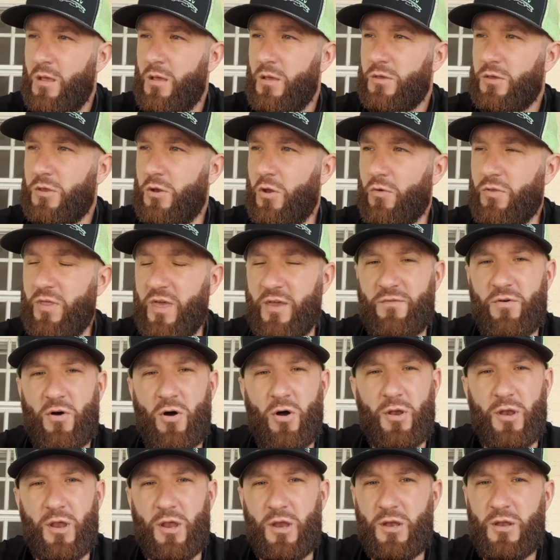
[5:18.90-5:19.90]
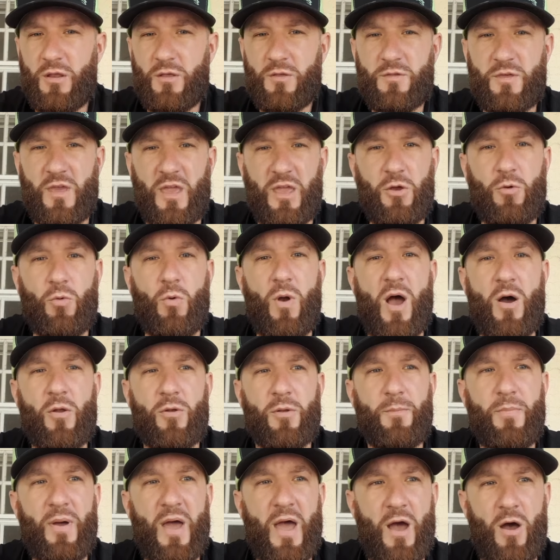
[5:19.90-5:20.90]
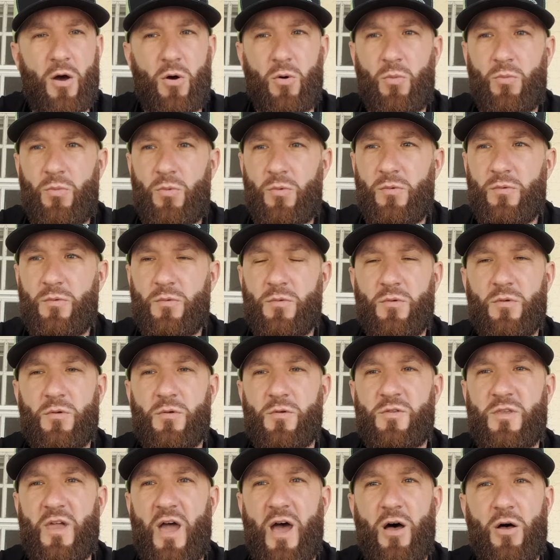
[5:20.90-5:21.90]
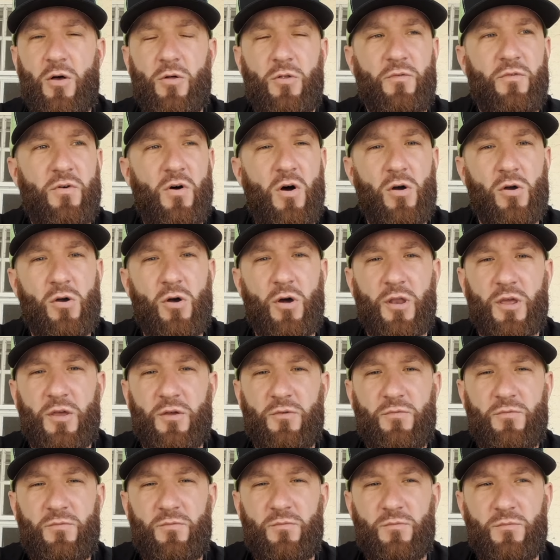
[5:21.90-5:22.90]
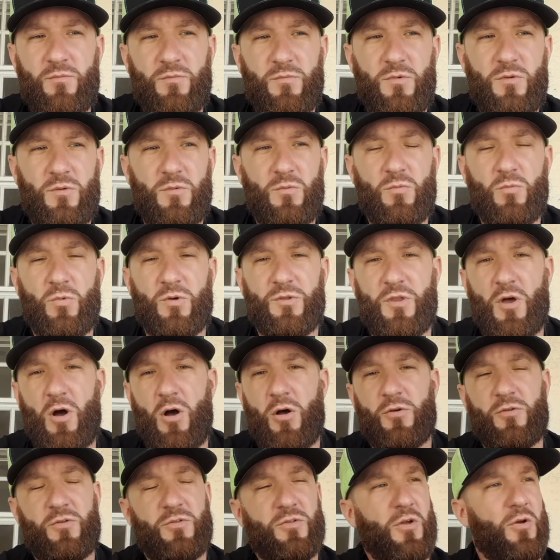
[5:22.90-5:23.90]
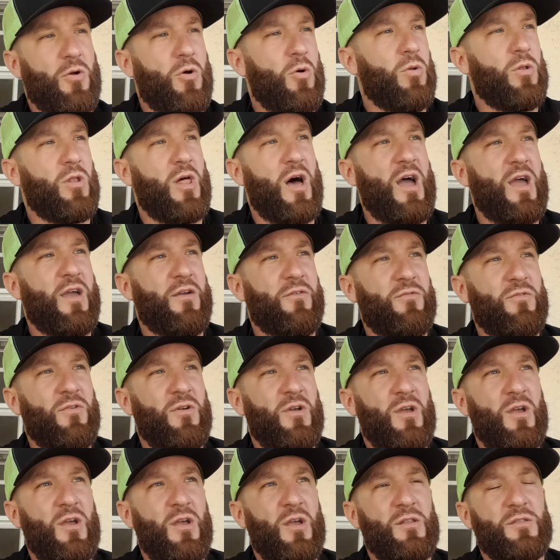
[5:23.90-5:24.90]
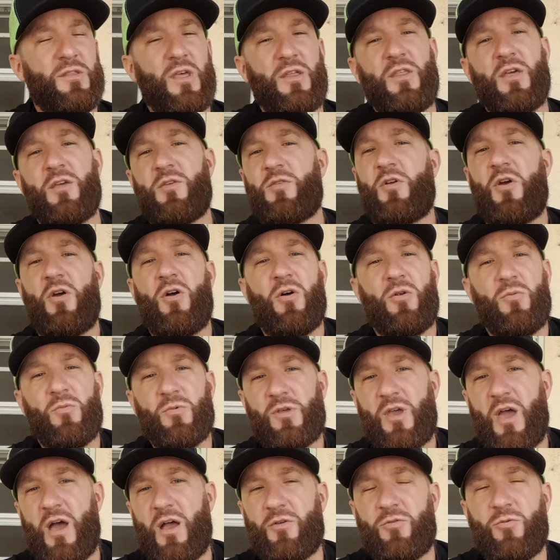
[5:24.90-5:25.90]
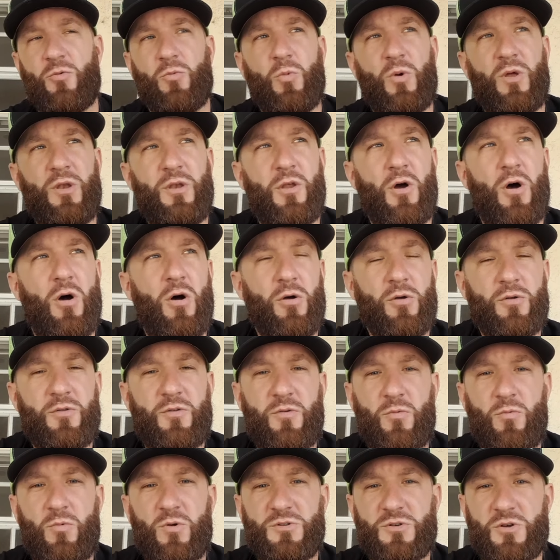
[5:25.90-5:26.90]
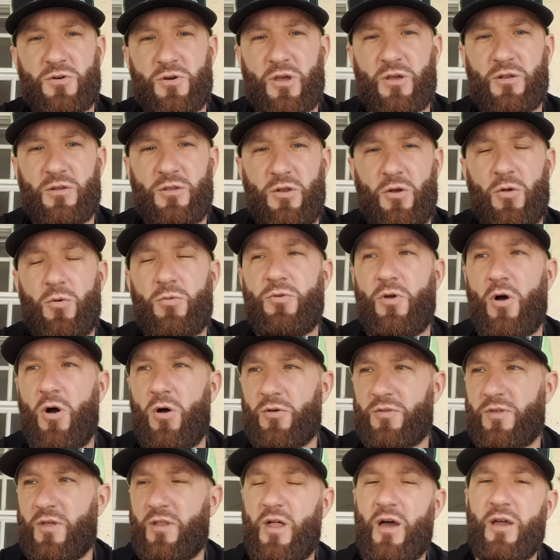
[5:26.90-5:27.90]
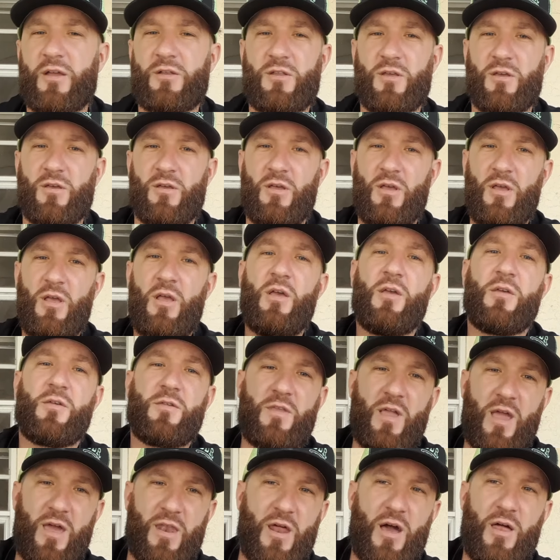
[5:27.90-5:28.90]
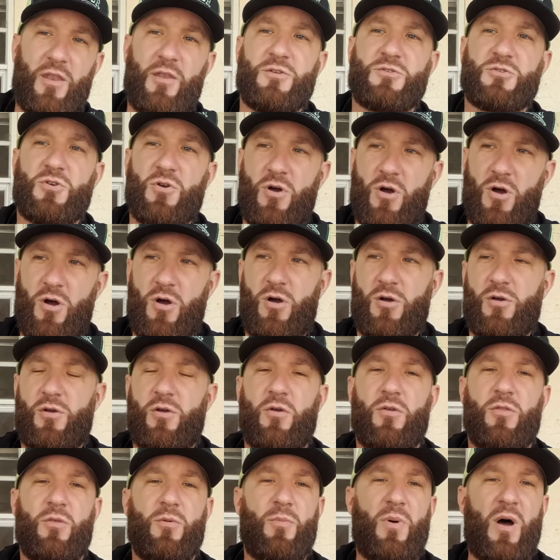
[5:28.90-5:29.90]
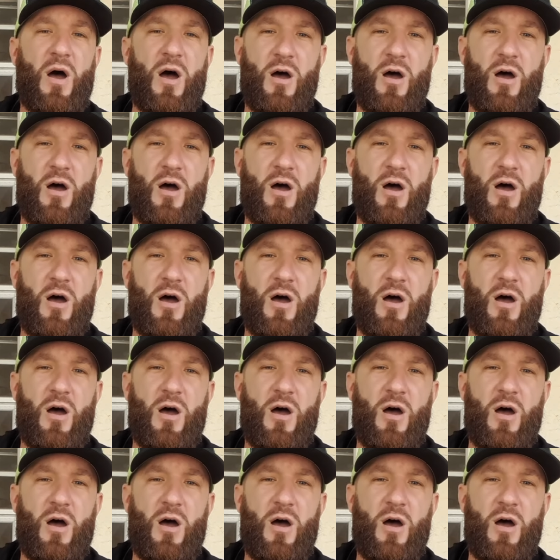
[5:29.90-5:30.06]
You know, they've hunted, say, ground and pound style of hog hunting with dogs their whole life. Then they start hunting with guys with wind dogs, which are, you know, dogs that like to stand on the truck or the